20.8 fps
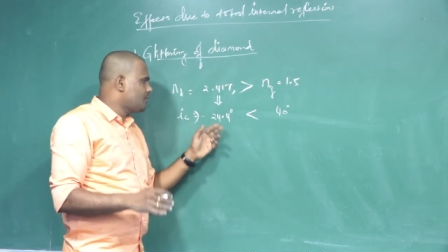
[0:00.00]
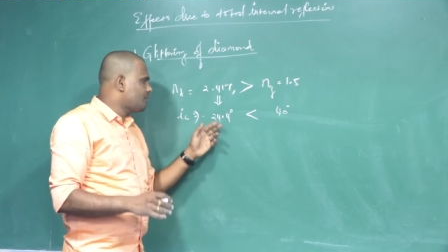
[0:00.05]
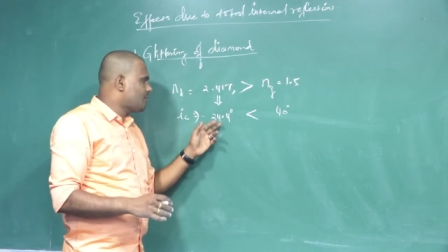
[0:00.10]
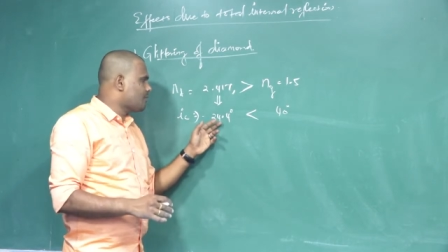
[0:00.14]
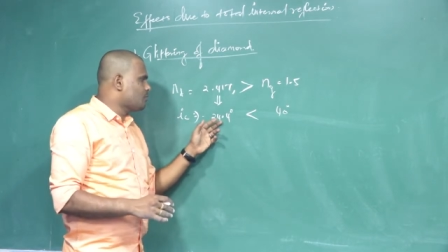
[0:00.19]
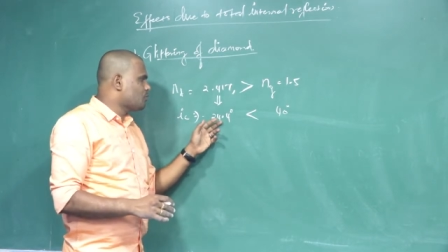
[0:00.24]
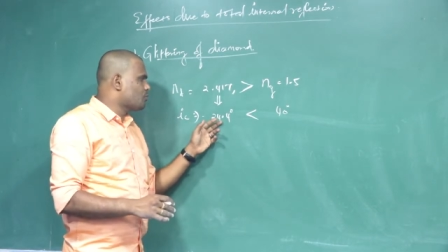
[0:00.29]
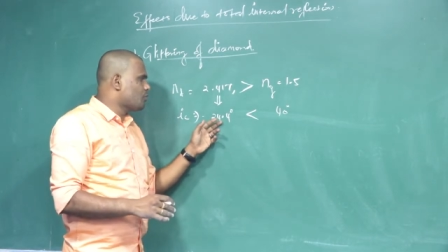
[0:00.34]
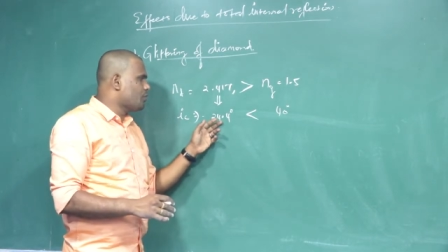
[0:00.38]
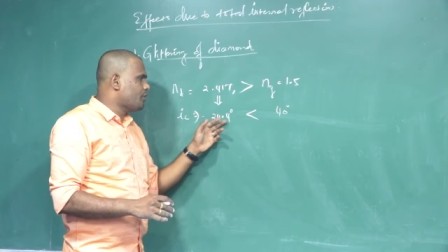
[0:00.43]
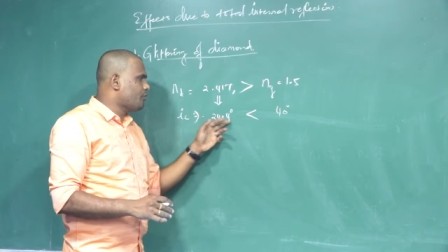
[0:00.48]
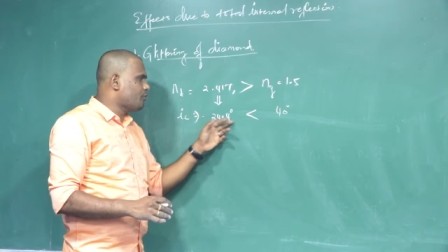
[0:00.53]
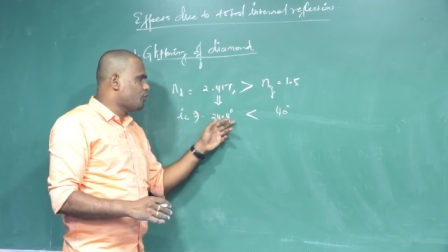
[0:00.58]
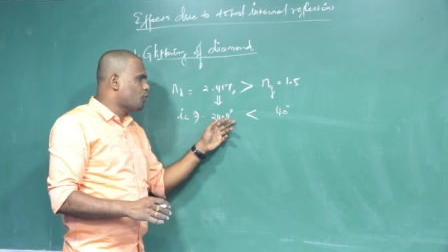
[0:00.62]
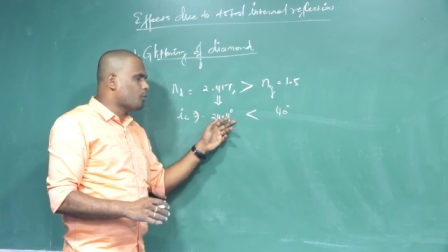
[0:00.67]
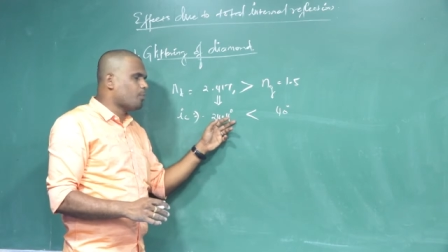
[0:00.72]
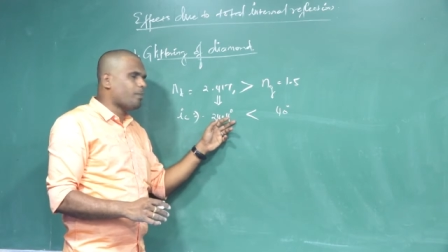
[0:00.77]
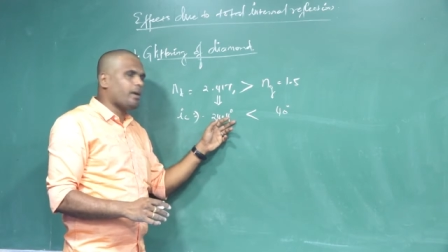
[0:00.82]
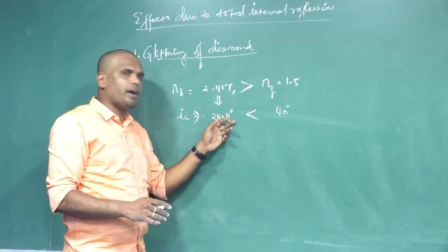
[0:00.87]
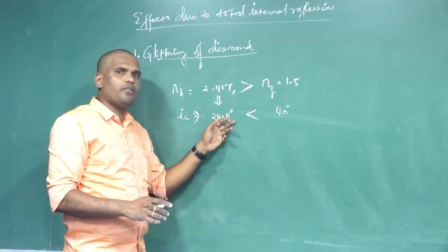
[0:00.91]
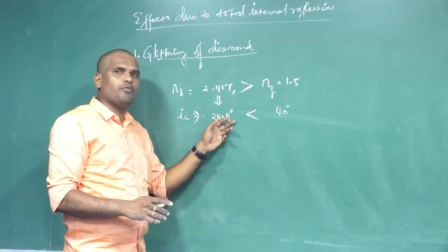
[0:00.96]
from
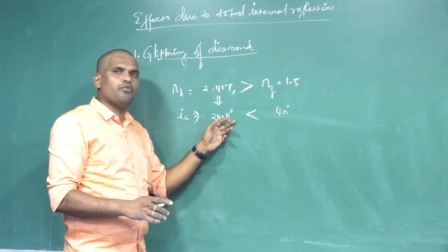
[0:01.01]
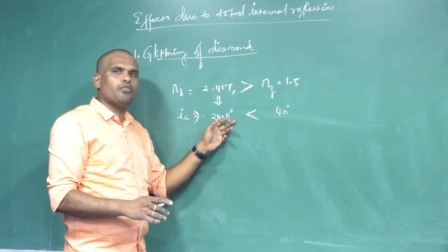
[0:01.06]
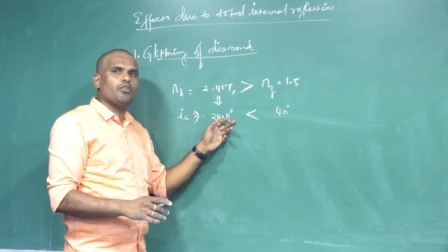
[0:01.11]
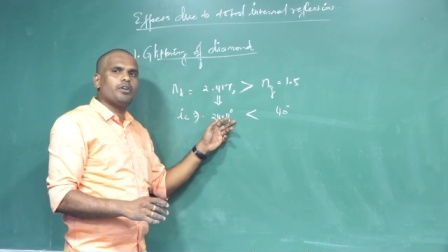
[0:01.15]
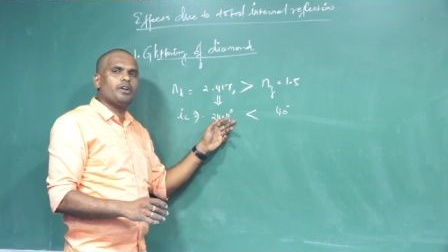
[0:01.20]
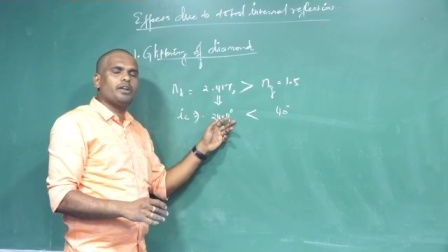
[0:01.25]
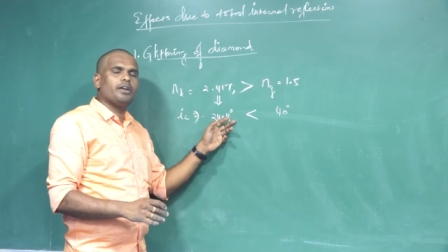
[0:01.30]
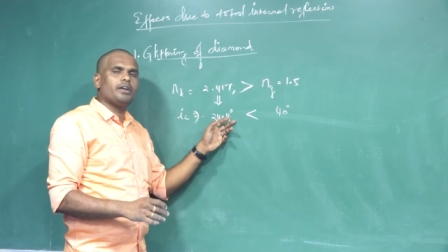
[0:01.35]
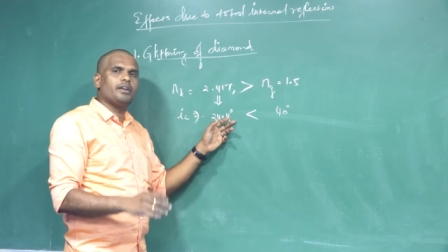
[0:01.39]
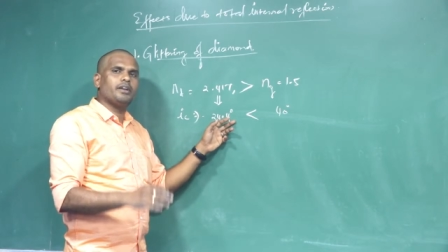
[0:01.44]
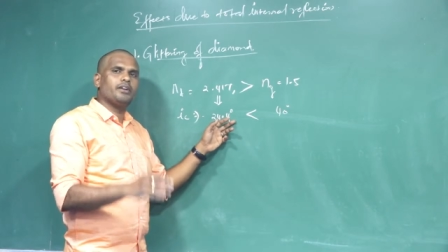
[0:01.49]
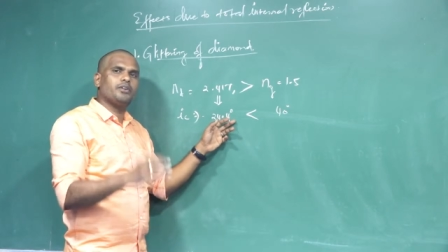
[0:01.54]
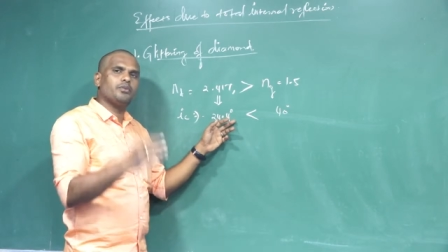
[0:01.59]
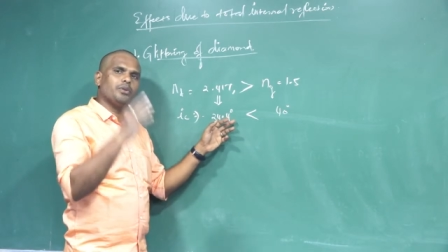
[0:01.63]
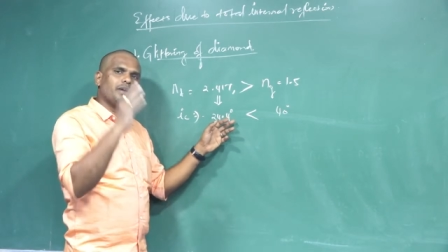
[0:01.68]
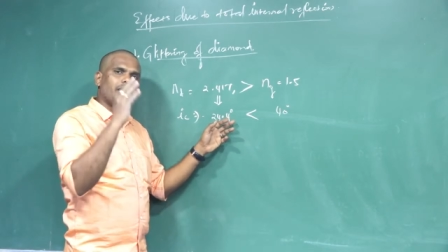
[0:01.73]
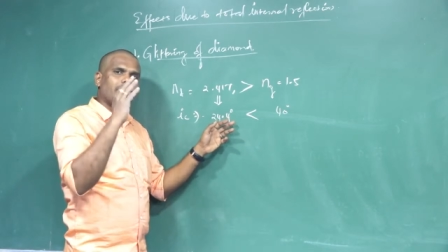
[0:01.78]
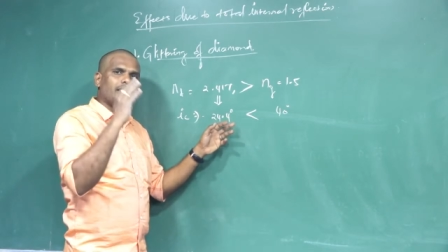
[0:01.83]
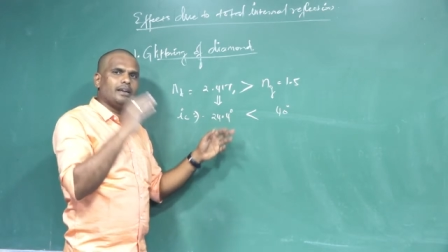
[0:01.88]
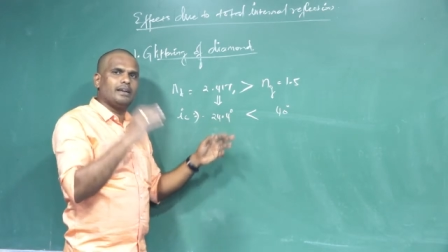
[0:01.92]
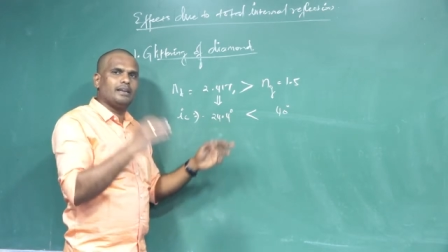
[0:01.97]
24.4 degree to
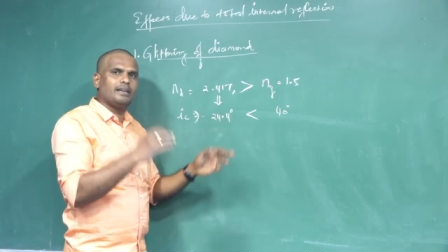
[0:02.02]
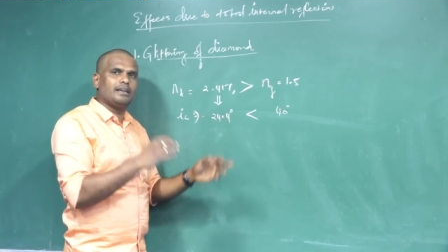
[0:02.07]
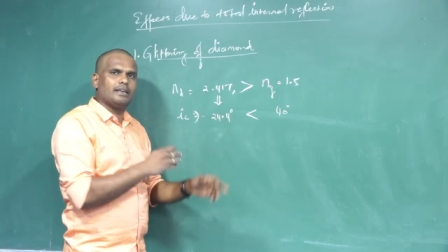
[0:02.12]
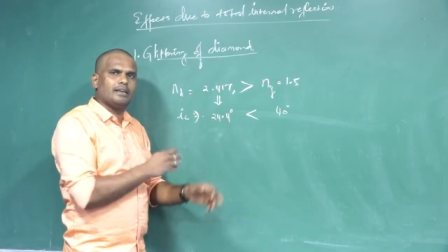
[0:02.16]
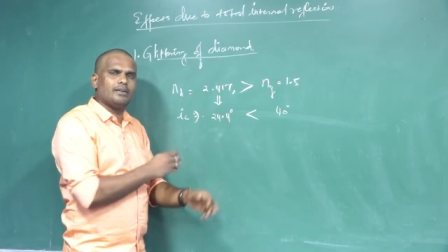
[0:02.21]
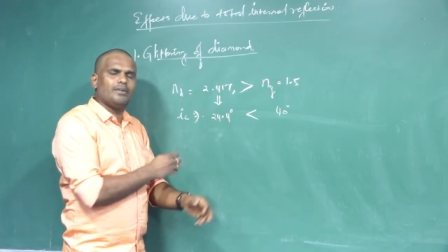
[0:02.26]
90 degree.